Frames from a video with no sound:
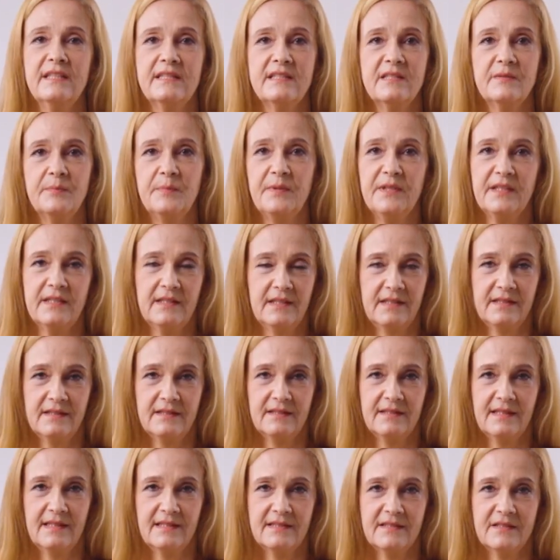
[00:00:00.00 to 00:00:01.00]
speaking,
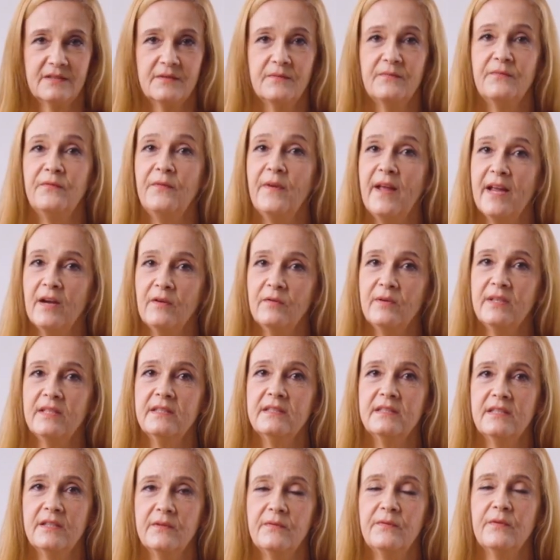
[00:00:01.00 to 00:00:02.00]
it's very
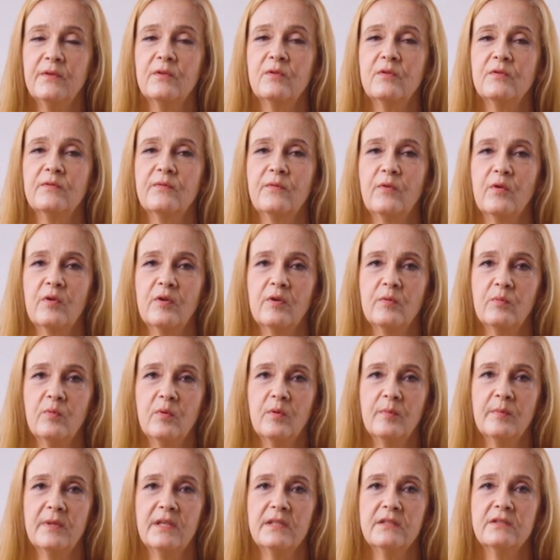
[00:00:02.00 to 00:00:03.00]
difficult for a
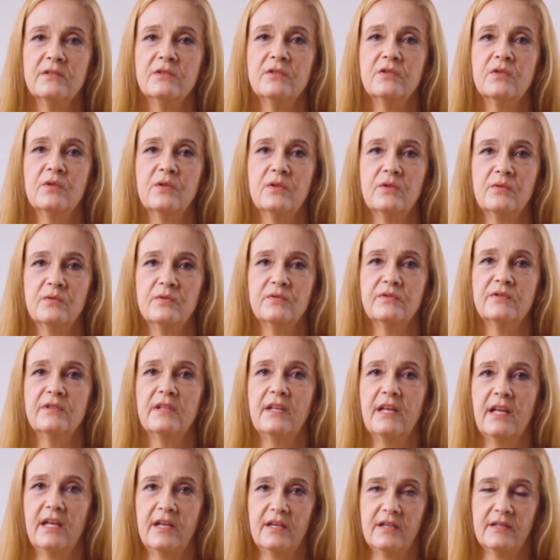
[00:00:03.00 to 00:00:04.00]
woman to lose the
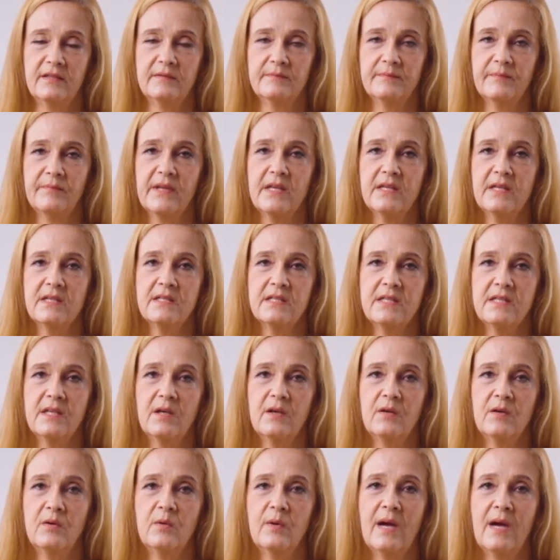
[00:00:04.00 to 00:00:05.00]
hair.
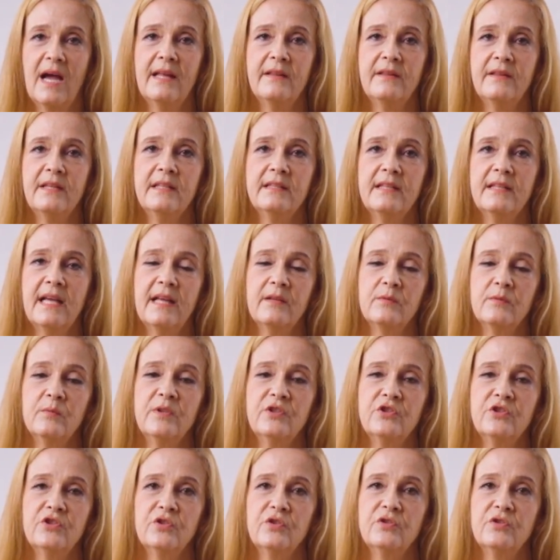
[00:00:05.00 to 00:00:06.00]
So I think that we
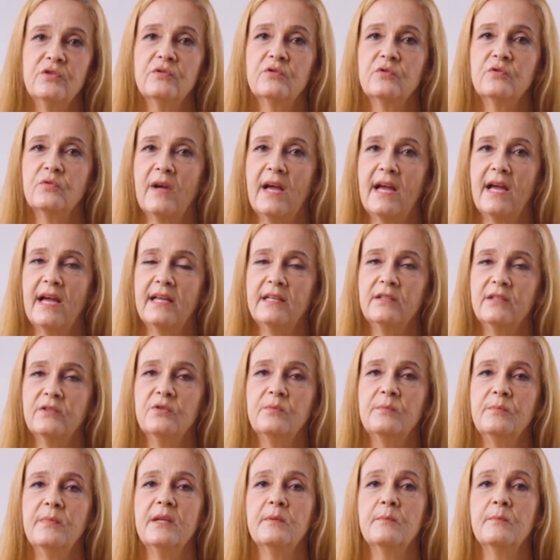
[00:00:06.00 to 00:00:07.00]
should try to
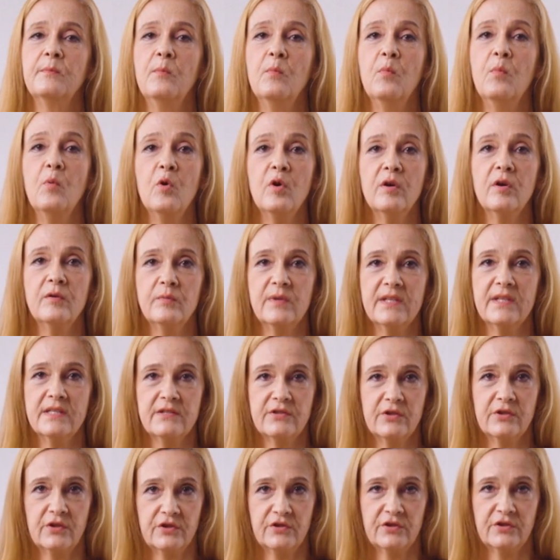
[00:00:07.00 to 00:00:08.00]
make more
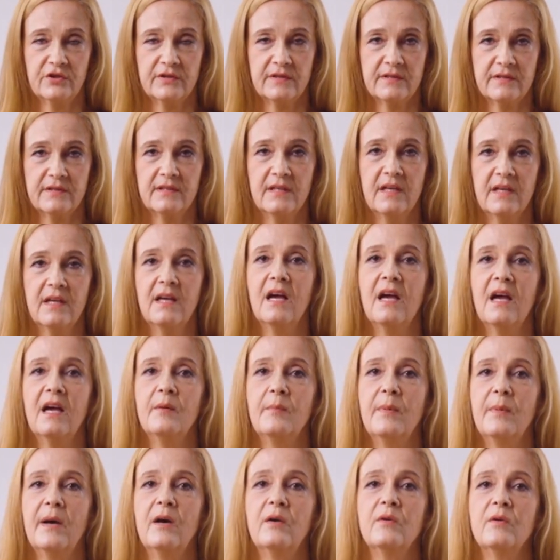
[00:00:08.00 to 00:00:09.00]
researches
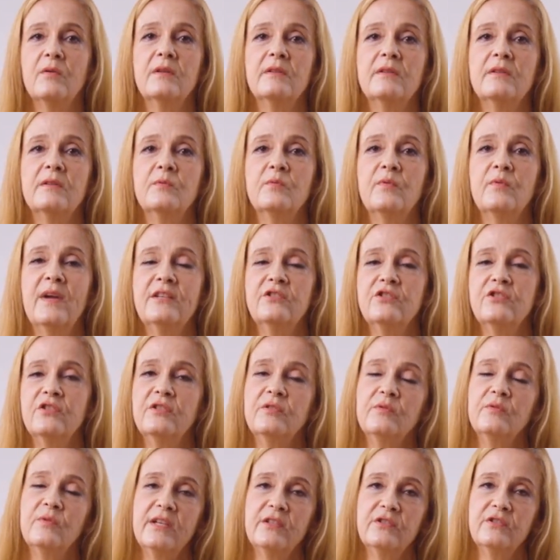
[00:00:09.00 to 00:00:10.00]
about the
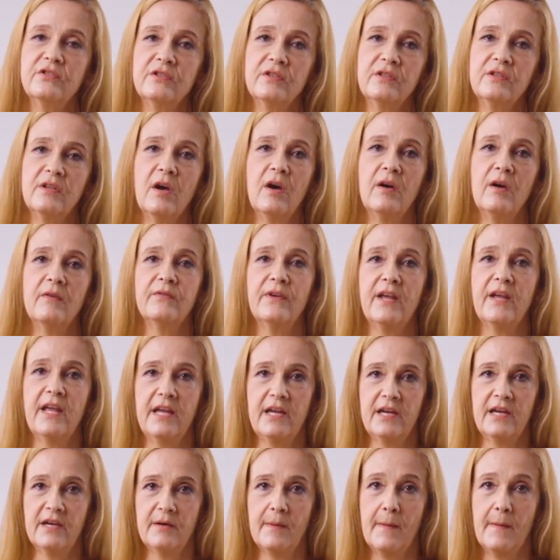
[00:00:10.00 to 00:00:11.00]
regeneration of
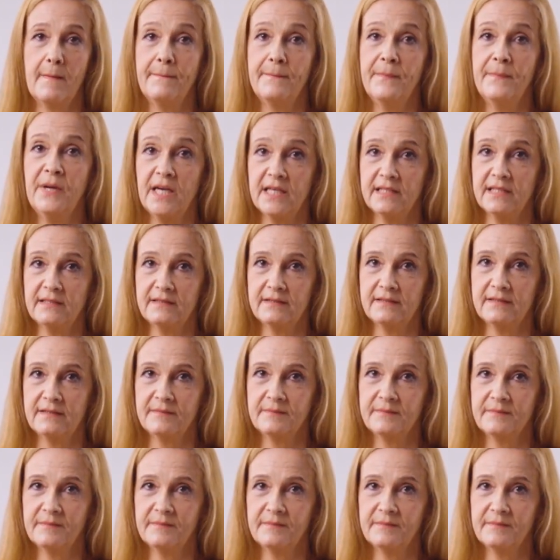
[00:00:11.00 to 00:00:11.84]
hair. But